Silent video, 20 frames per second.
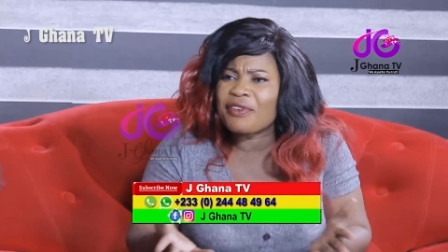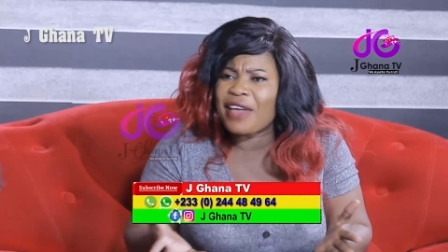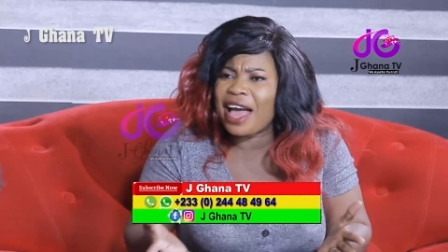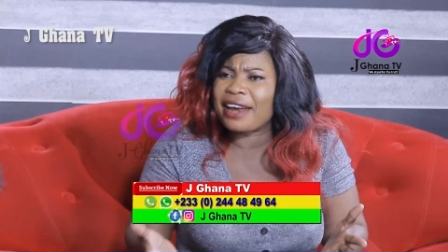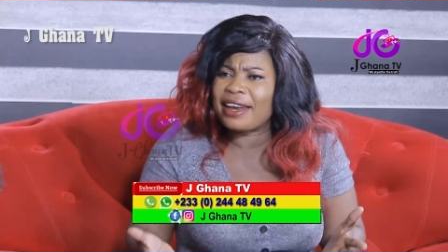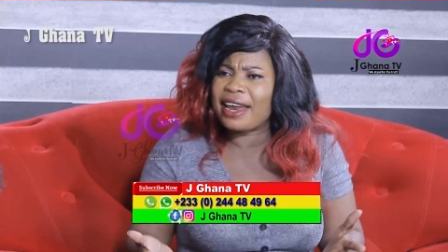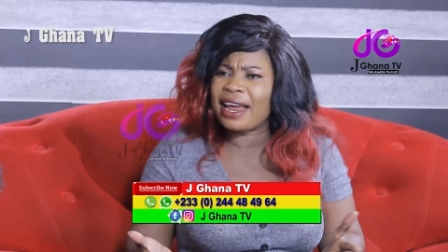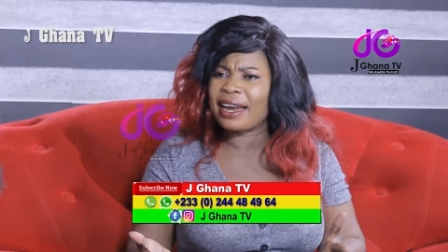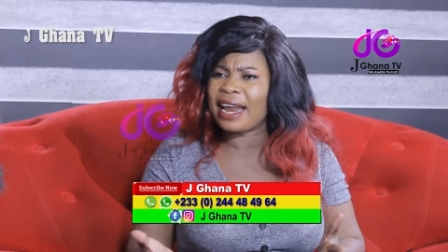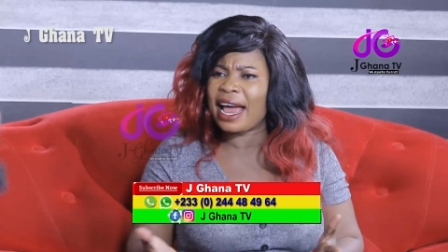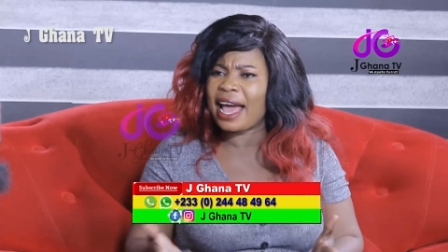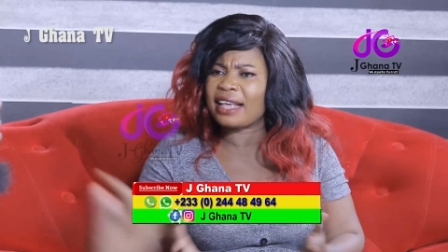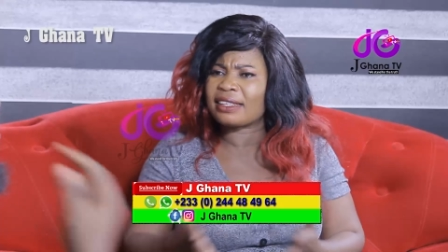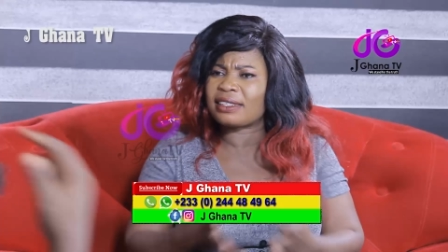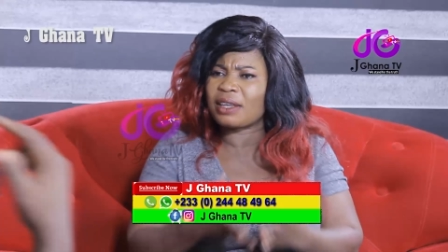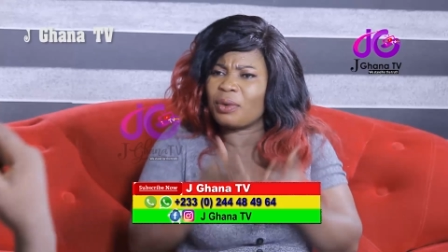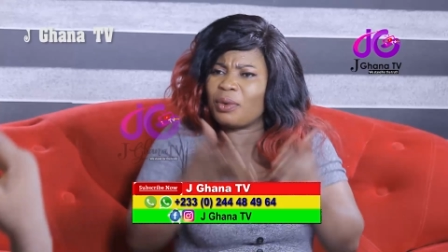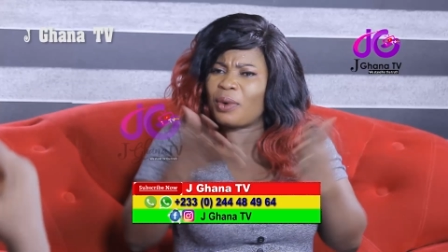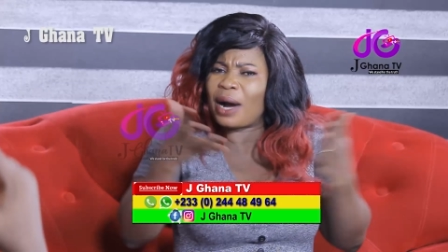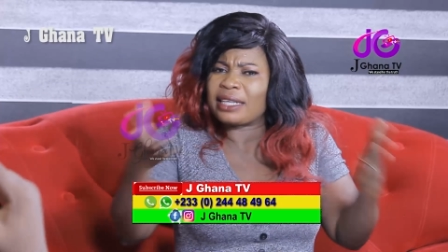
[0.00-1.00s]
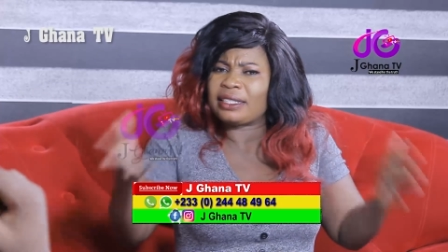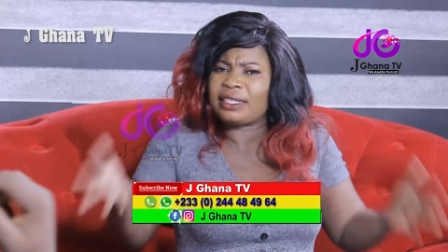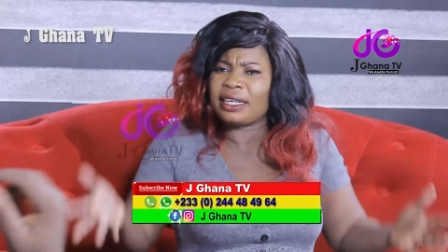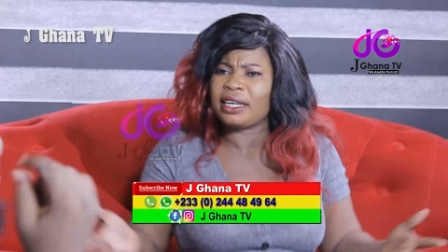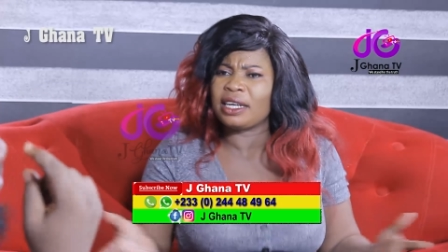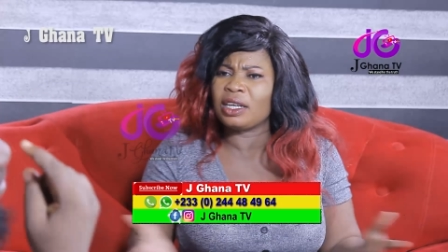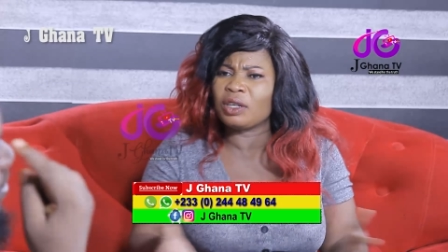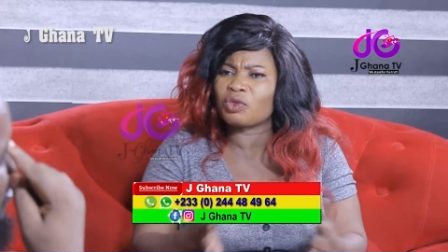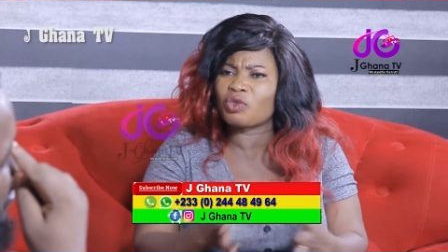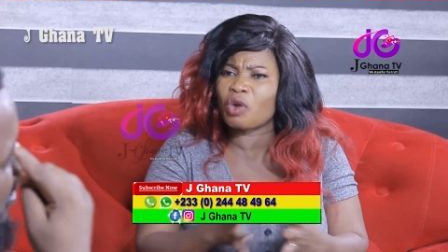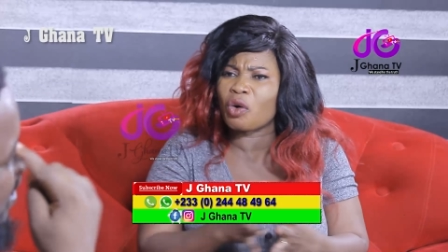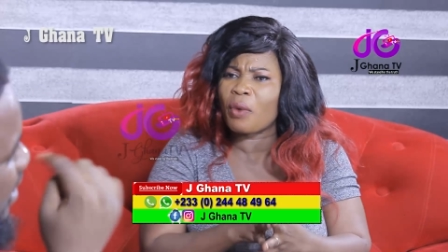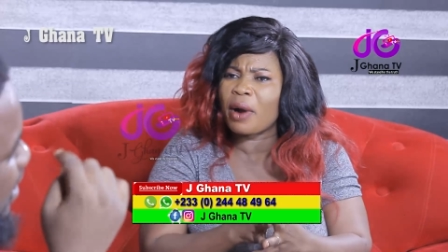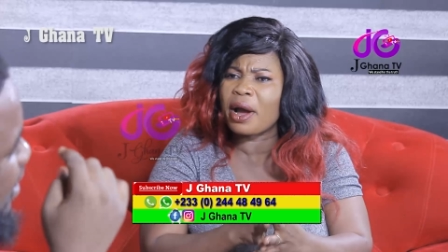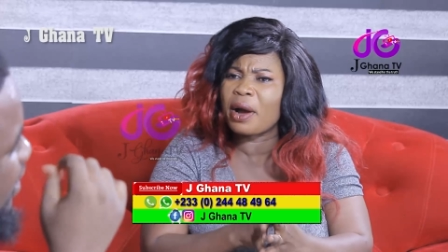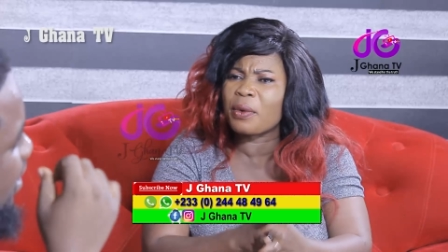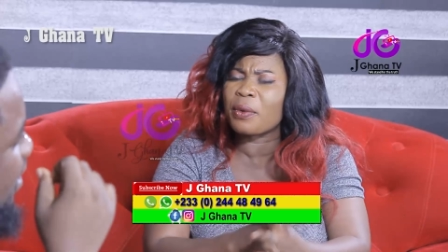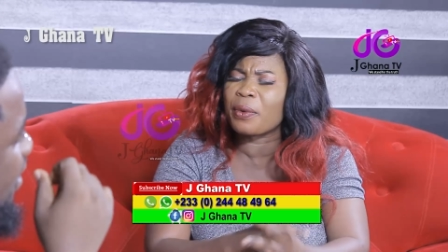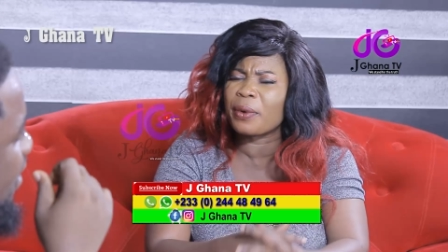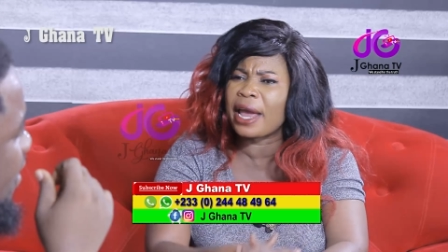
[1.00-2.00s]
if you had then I said, what Jen and
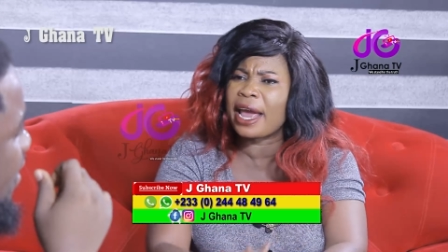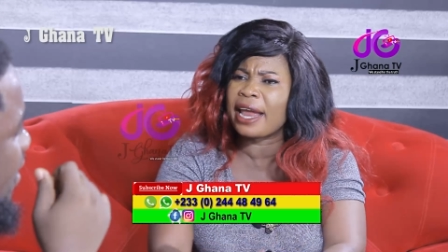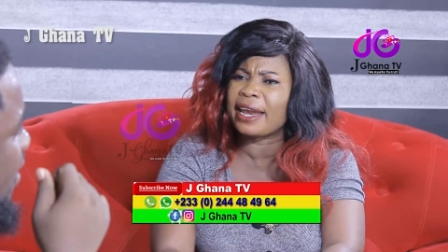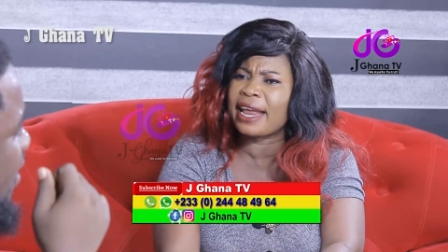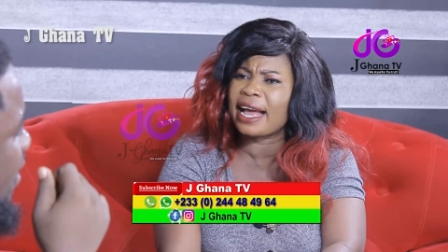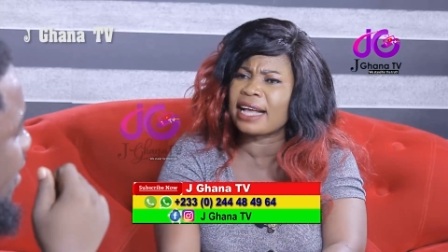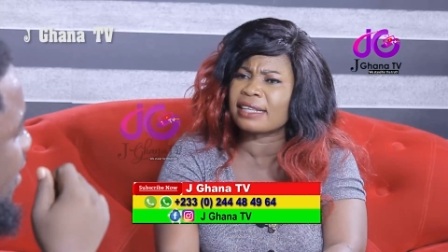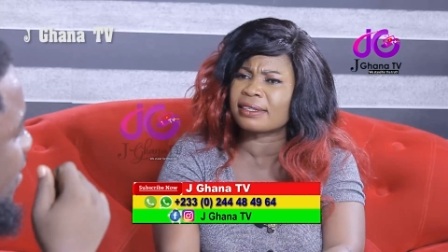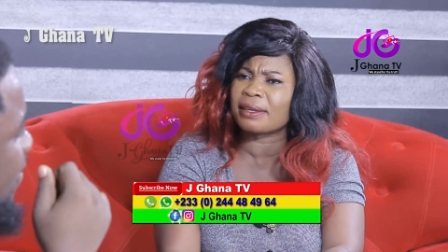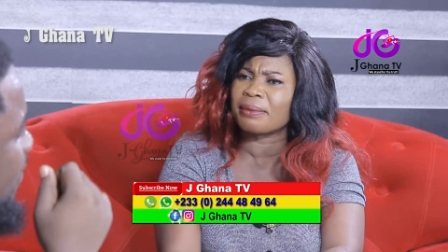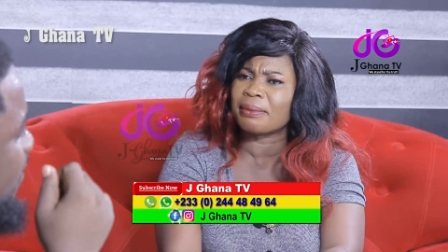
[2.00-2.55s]
Toko Queen, yes,